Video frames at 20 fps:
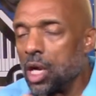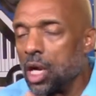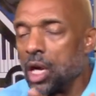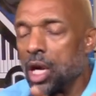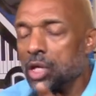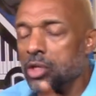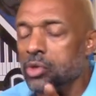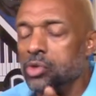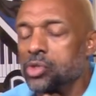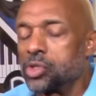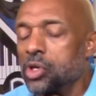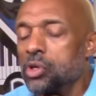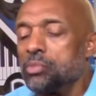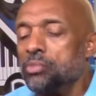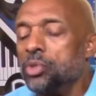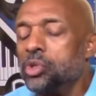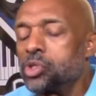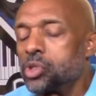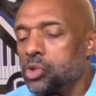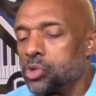I use certain
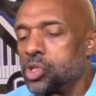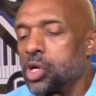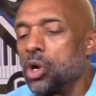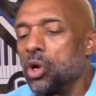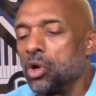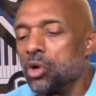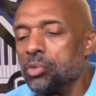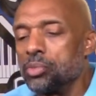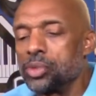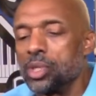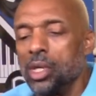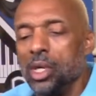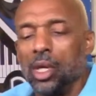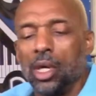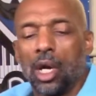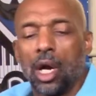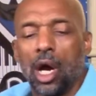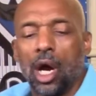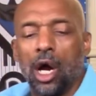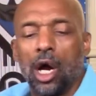musical terms,
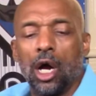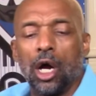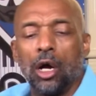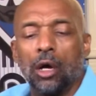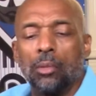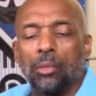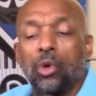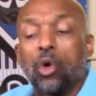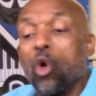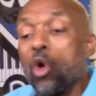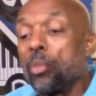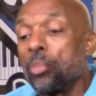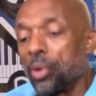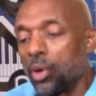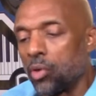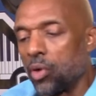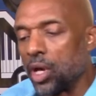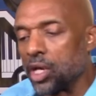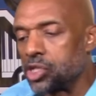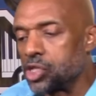chord
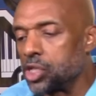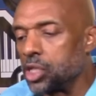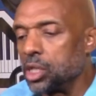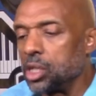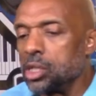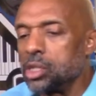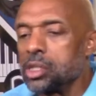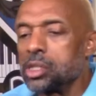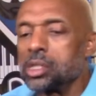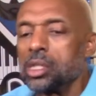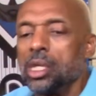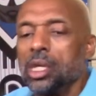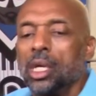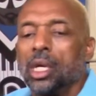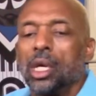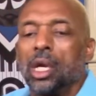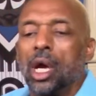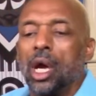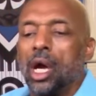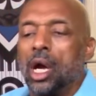progressions,
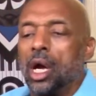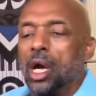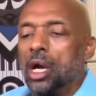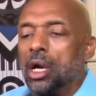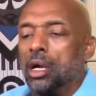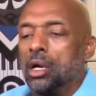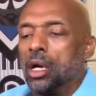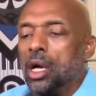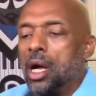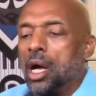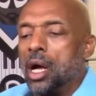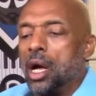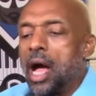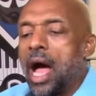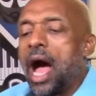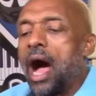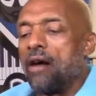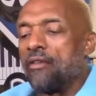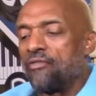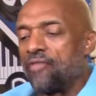
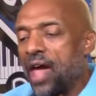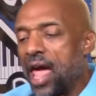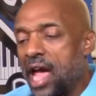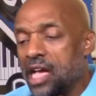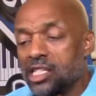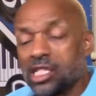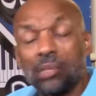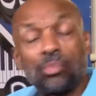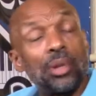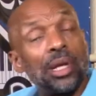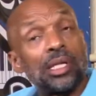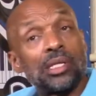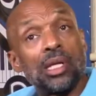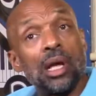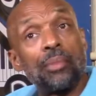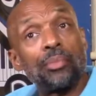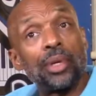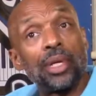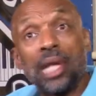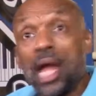how fast to play
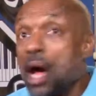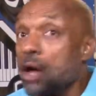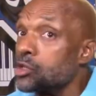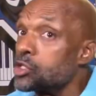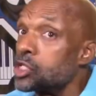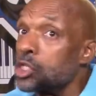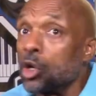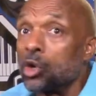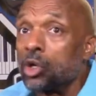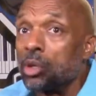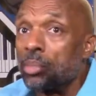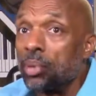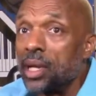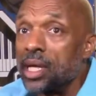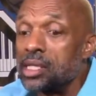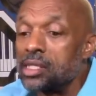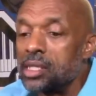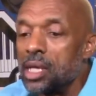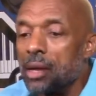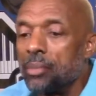something, how slow to
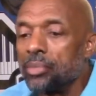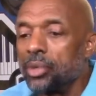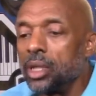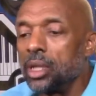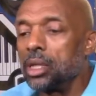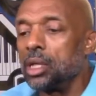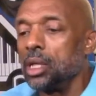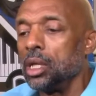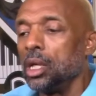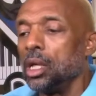play something,